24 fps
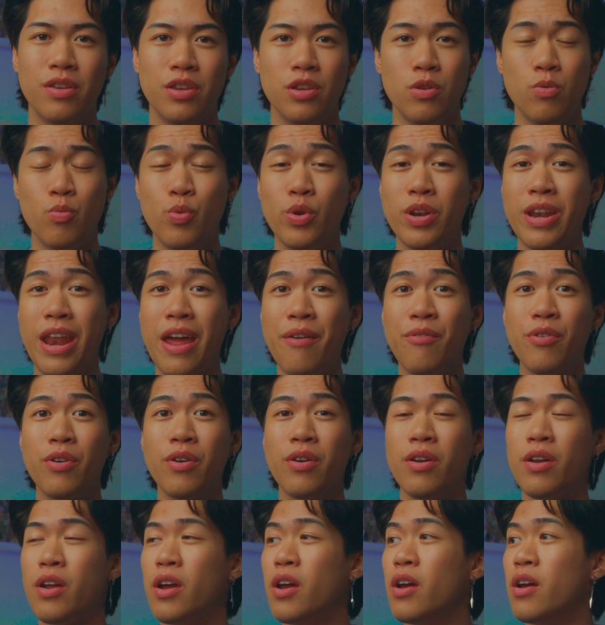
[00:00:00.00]

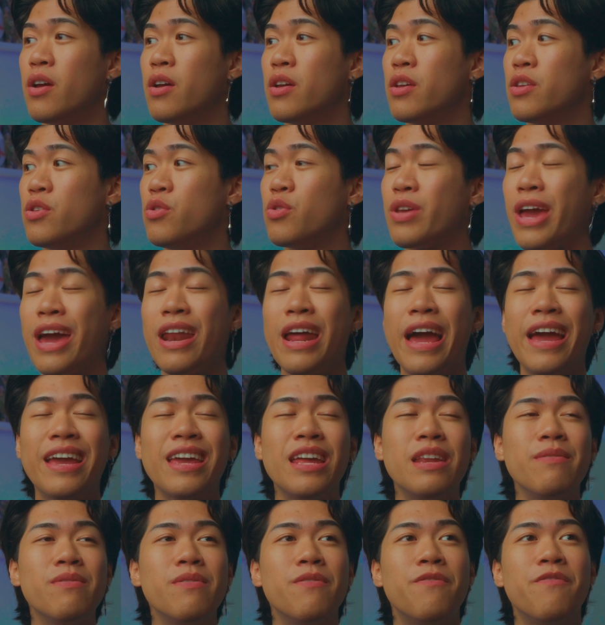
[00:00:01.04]
I
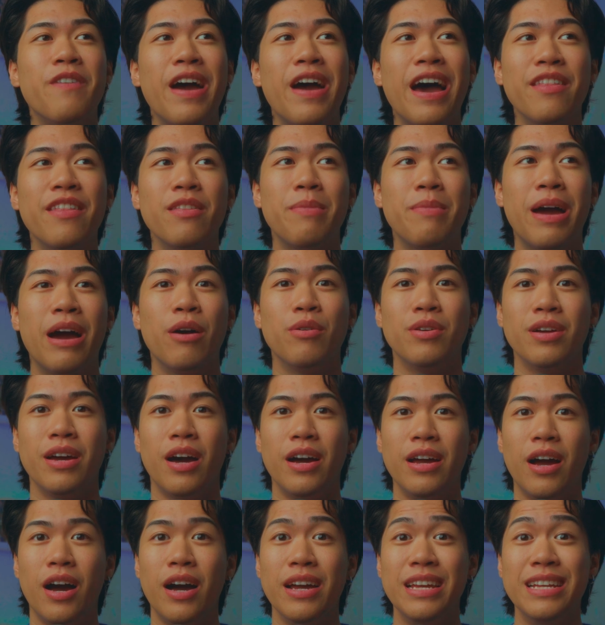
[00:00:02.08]
can't even fathom how
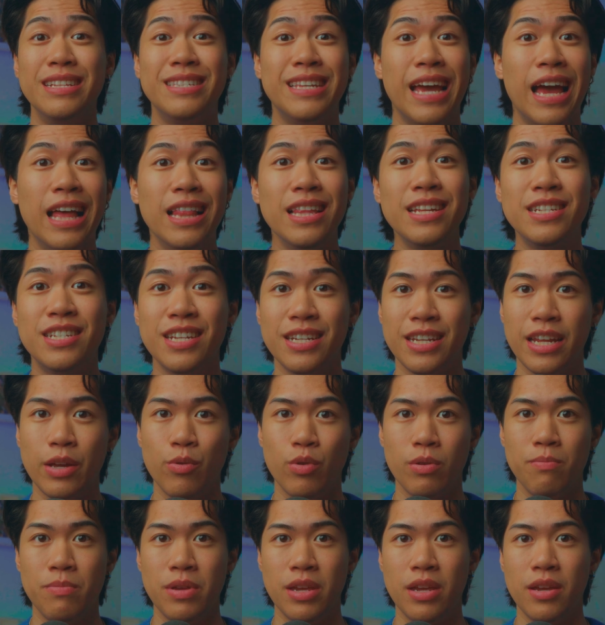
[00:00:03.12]
intelligent it
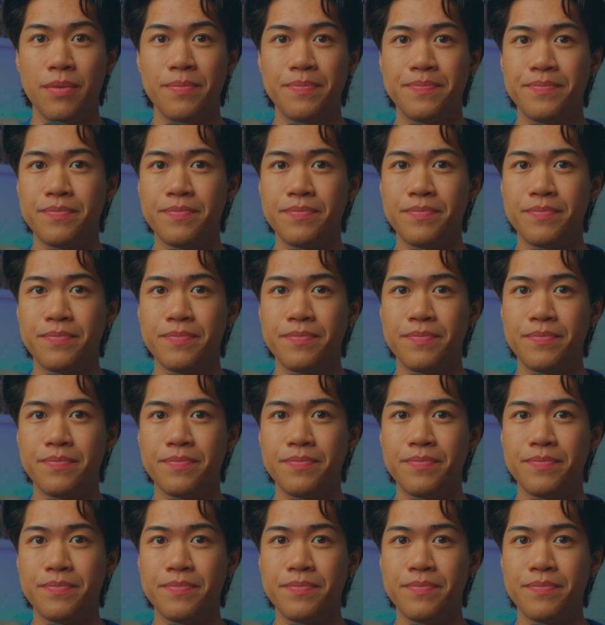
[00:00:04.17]
would be.